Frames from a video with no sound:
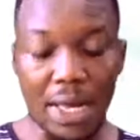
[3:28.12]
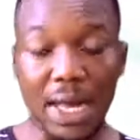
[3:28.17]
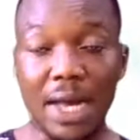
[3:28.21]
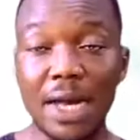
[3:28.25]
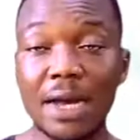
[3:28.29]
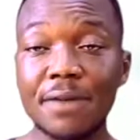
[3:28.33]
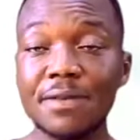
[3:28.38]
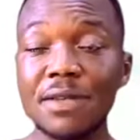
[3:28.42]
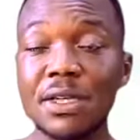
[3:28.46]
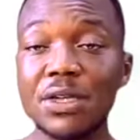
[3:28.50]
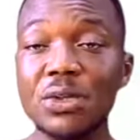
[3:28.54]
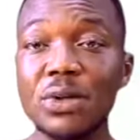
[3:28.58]

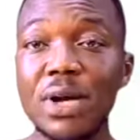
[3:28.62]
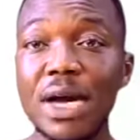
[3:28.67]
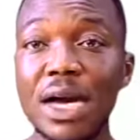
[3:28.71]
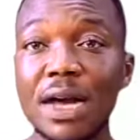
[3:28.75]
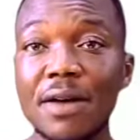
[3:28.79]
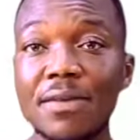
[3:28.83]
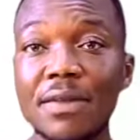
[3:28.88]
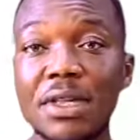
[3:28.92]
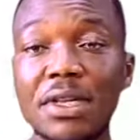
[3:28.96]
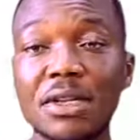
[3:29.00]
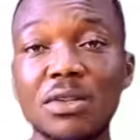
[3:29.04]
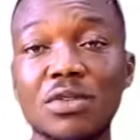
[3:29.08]
after you
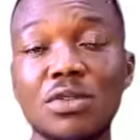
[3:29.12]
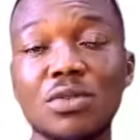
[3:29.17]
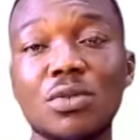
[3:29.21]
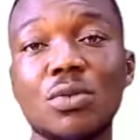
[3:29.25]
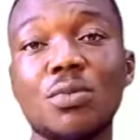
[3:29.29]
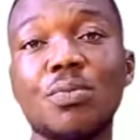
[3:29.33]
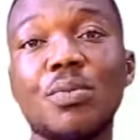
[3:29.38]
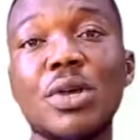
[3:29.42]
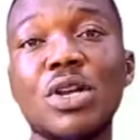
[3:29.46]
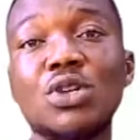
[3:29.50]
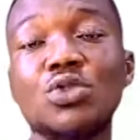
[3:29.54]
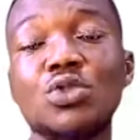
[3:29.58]
have this,
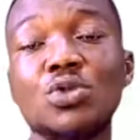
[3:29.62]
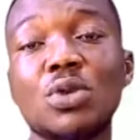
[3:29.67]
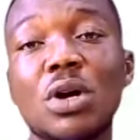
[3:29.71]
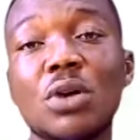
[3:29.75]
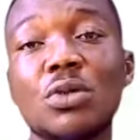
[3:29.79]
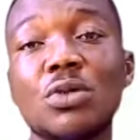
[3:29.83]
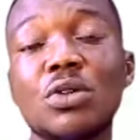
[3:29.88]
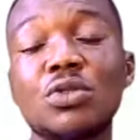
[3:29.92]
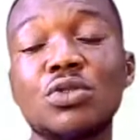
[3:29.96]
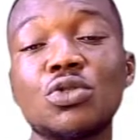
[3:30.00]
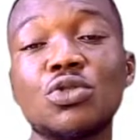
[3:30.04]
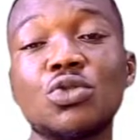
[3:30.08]
make sure you are
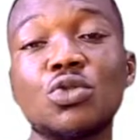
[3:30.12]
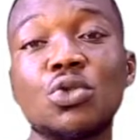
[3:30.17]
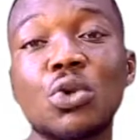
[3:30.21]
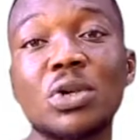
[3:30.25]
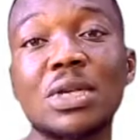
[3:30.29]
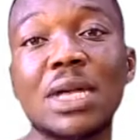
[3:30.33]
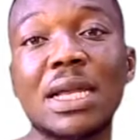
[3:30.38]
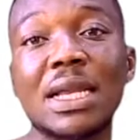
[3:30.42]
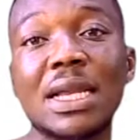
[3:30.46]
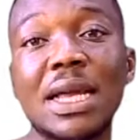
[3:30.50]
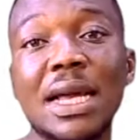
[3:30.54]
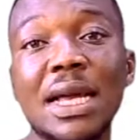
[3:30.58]
going to draw
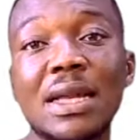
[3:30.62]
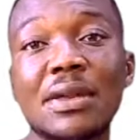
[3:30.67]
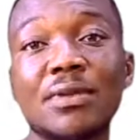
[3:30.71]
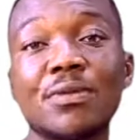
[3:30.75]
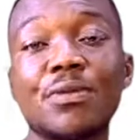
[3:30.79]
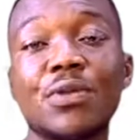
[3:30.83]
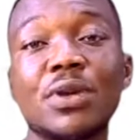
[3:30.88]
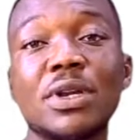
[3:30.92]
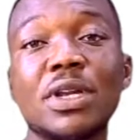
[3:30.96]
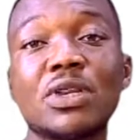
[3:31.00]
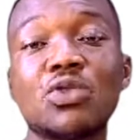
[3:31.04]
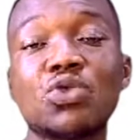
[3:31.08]
the line
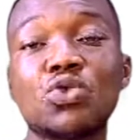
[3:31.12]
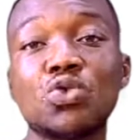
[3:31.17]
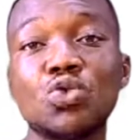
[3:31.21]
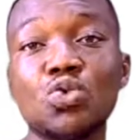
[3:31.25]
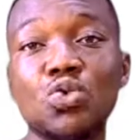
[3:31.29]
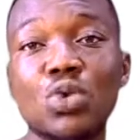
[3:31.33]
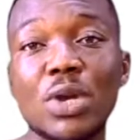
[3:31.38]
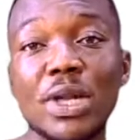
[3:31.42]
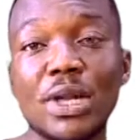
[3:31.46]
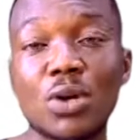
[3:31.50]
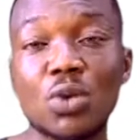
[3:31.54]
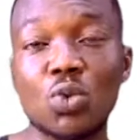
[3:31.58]
for the
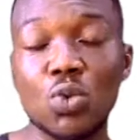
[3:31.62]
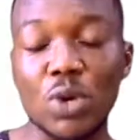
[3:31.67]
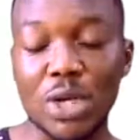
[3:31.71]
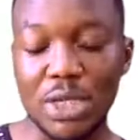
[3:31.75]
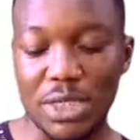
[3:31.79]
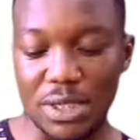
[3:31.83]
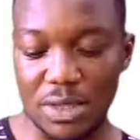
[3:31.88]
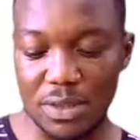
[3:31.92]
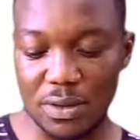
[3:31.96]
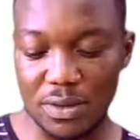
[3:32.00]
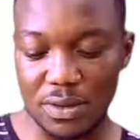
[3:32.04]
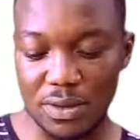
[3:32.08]
two
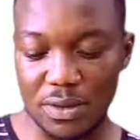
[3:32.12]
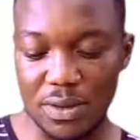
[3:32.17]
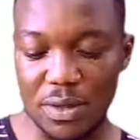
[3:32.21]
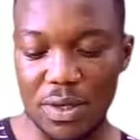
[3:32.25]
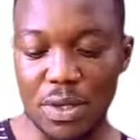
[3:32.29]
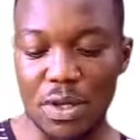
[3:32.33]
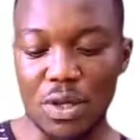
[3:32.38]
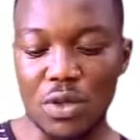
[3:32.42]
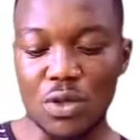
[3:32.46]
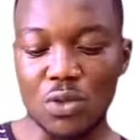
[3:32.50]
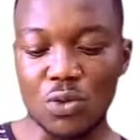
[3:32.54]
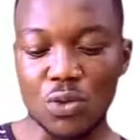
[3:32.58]
equations.
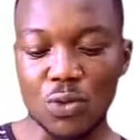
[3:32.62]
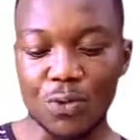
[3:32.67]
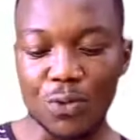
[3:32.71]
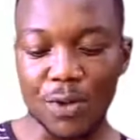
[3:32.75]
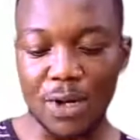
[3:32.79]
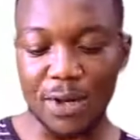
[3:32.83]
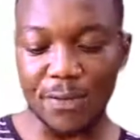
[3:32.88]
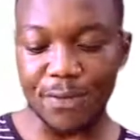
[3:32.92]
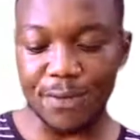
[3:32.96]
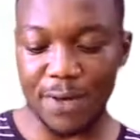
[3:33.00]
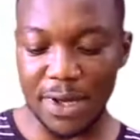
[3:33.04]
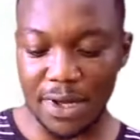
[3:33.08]
So for
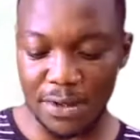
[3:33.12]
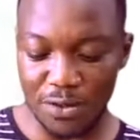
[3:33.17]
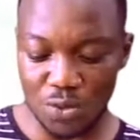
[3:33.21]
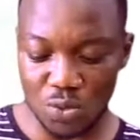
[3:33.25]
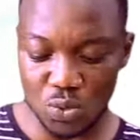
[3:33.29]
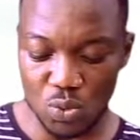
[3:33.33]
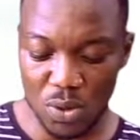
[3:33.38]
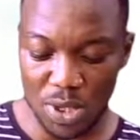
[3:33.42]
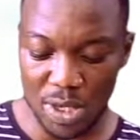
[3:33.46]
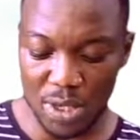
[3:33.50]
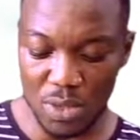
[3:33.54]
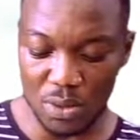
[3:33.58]
the first
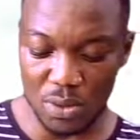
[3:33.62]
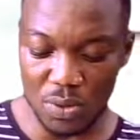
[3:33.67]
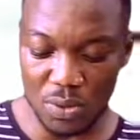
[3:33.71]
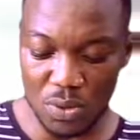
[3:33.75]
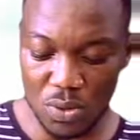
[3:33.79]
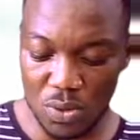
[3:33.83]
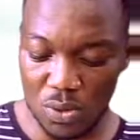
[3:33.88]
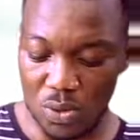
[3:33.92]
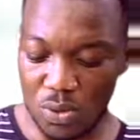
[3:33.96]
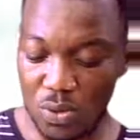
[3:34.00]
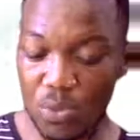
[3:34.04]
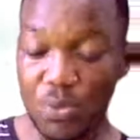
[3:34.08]
one,
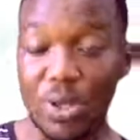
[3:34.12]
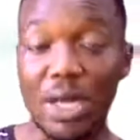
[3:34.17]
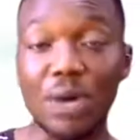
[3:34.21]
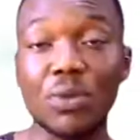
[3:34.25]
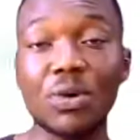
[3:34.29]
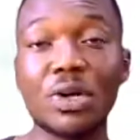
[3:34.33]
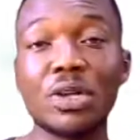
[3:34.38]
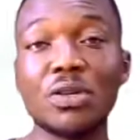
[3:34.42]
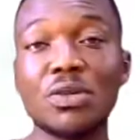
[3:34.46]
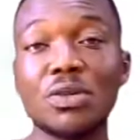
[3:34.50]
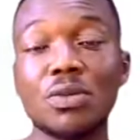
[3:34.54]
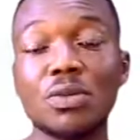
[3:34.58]
we are
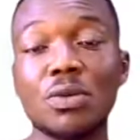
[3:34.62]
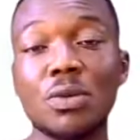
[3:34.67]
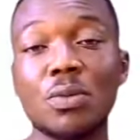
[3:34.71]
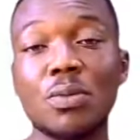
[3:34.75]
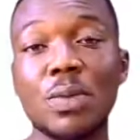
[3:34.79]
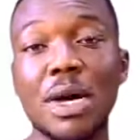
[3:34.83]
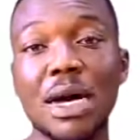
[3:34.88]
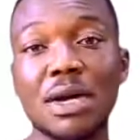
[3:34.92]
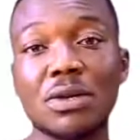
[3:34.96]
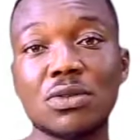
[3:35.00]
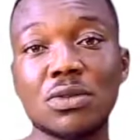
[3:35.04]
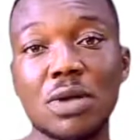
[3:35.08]
going to go
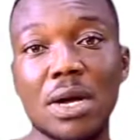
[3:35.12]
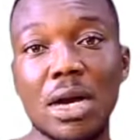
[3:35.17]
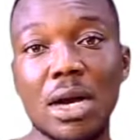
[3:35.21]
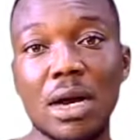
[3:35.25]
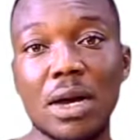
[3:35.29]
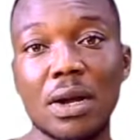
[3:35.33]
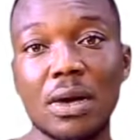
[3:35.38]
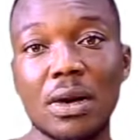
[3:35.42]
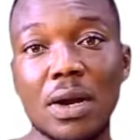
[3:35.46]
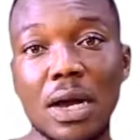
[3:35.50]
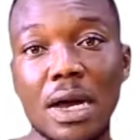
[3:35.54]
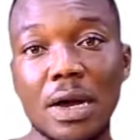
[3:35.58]
back to
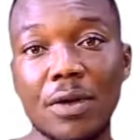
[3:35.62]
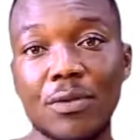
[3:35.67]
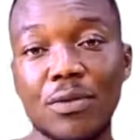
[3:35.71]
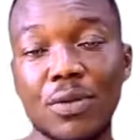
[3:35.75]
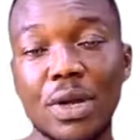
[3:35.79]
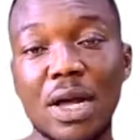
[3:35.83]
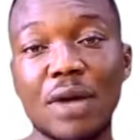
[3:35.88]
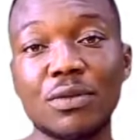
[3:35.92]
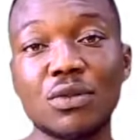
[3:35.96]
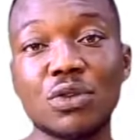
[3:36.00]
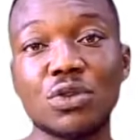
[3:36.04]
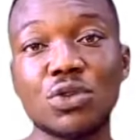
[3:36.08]
our graph. We
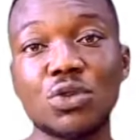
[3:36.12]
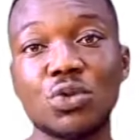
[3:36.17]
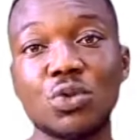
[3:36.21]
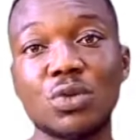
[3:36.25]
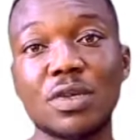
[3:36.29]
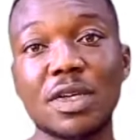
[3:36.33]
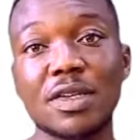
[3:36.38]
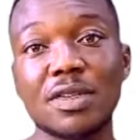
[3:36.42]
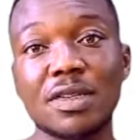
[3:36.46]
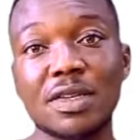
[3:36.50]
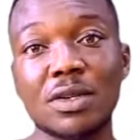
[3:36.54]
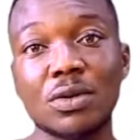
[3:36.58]
have to choose
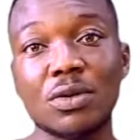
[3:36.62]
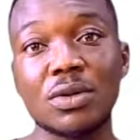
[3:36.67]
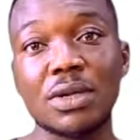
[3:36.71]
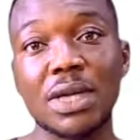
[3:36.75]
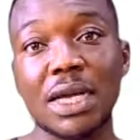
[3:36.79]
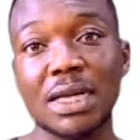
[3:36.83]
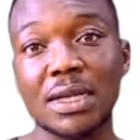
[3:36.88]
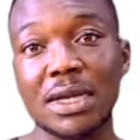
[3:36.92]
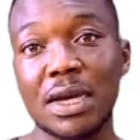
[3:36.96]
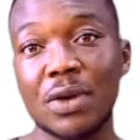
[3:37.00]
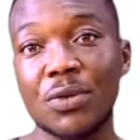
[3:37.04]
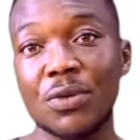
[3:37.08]
a scale
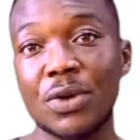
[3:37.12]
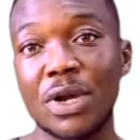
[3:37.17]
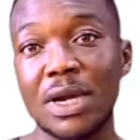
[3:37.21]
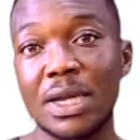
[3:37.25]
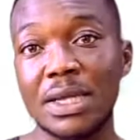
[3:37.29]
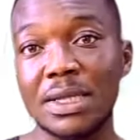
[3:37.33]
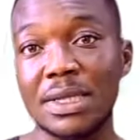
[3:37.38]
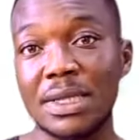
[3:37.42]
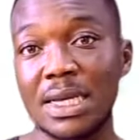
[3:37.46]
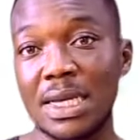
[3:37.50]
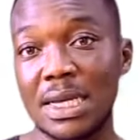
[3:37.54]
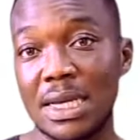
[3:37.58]
that can
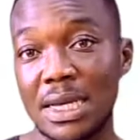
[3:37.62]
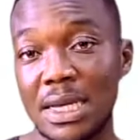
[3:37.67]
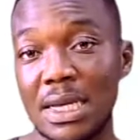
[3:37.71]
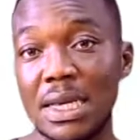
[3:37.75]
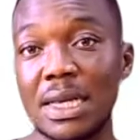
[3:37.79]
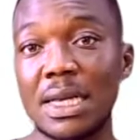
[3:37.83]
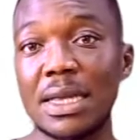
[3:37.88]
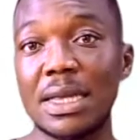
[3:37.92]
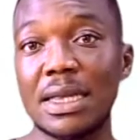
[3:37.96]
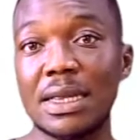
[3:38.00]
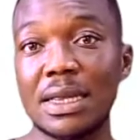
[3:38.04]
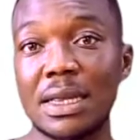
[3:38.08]
really take
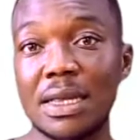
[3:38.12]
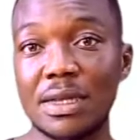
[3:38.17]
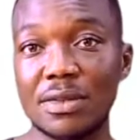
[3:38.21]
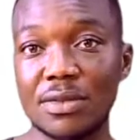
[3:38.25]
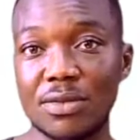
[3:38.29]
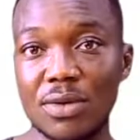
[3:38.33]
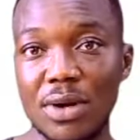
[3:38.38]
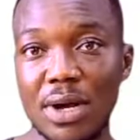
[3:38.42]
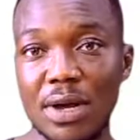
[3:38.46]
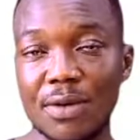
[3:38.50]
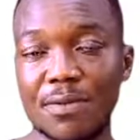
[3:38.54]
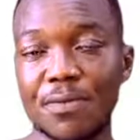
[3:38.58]
this
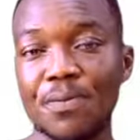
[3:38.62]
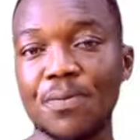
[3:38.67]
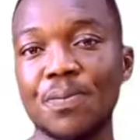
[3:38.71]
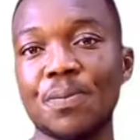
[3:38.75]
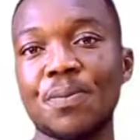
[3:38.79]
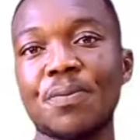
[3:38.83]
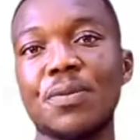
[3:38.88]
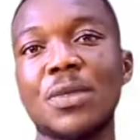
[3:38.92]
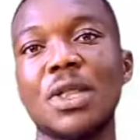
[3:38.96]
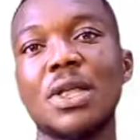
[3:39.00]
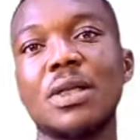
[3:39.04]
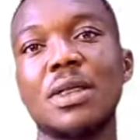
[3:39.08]
graph.
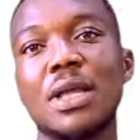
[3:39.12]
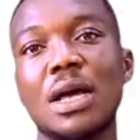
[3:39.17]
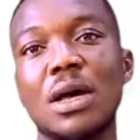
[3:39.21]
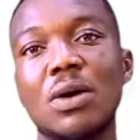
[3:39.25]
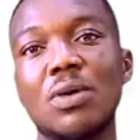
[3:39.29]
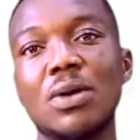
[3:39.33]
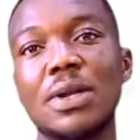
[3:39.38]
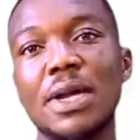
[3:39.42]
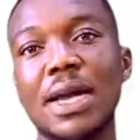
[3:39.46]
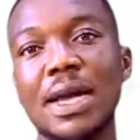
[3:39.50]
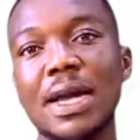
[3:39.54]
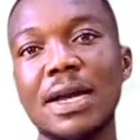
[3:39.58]

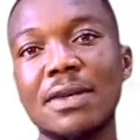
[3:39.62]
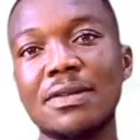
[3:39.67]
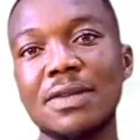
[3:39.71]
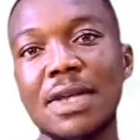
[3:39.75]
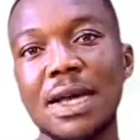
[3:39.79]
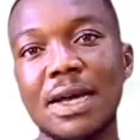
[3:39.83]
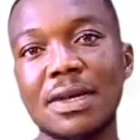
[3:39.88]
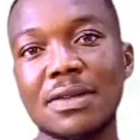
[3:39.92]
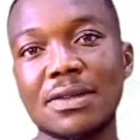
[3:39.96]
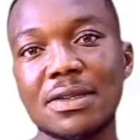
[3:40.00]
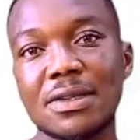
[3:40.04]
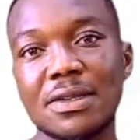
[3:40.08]
Now on the
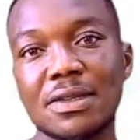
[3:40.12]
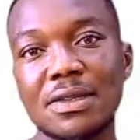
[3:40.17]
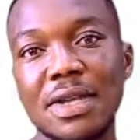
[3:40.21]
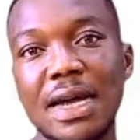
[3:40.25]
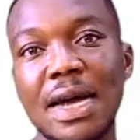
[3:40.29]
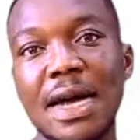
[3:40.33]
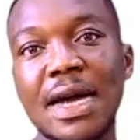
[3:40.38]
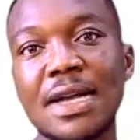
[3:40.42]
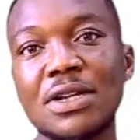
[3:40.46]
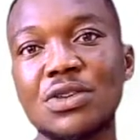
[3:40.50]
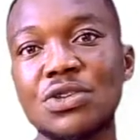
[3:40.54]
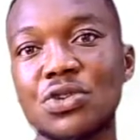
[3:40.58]
x-axis,
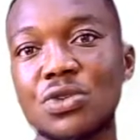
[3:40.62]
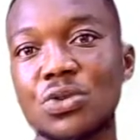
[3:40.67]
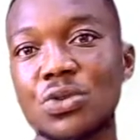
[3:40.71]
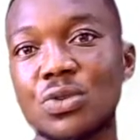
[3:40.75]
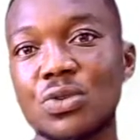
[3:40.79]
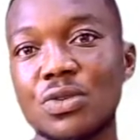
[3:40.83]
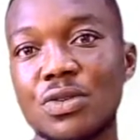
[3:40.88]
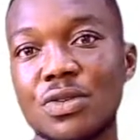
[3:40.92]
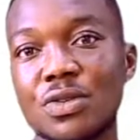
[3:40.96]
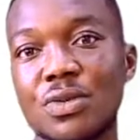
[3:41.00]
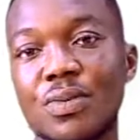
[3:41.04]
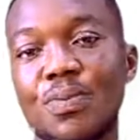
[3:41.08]
I
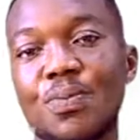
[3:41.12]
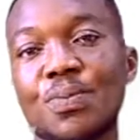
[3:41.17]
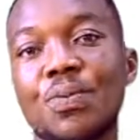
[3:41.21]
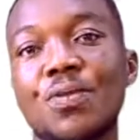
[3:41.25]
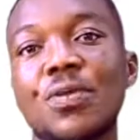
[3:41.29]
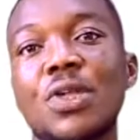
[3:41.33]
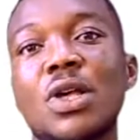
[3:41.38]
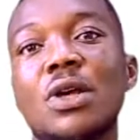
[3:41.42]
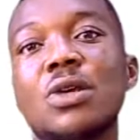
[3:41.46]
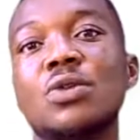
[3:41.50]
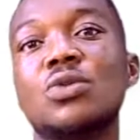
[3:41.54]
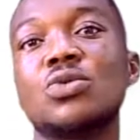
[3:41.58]
chose
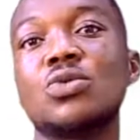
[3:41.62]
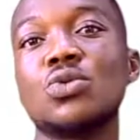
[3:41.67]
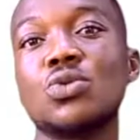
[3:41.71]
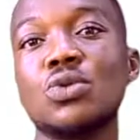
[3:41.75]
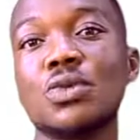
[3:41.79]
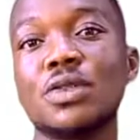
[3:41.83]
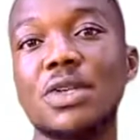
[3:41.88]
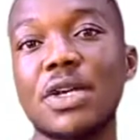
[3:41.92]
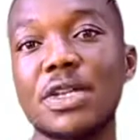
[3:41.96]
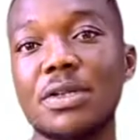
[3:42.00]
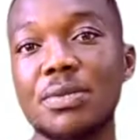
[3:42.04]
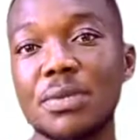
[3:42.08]
2
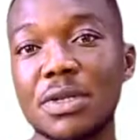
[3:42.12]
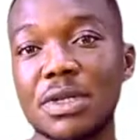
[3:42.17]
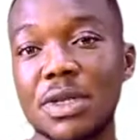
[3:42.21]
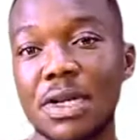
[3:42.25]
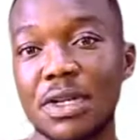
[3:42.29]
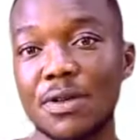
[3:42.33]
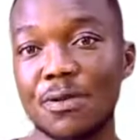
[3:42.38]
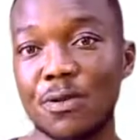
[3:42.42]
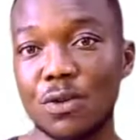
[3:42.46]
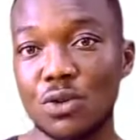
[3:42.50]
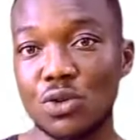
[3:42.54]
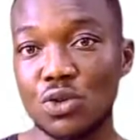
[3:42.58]

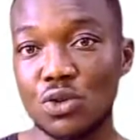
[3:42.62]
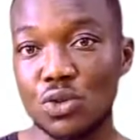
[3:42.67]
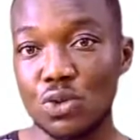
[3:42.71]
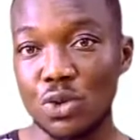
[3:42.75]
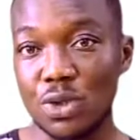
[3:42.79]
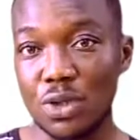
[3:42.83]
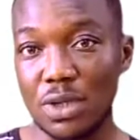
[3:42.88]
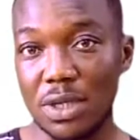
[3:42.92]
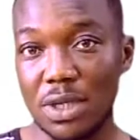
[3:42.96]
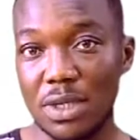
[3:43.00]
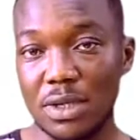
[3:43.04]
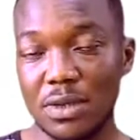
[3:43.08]
centimeters for 2
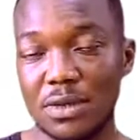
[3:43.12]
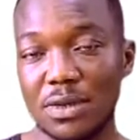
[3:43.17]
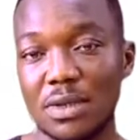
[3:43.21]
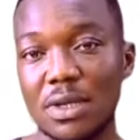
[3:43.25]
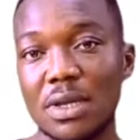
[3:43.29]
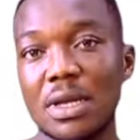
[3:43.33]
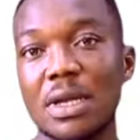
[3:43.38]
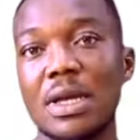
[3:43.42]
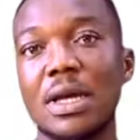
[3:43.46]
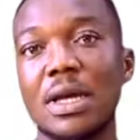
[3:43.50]
units.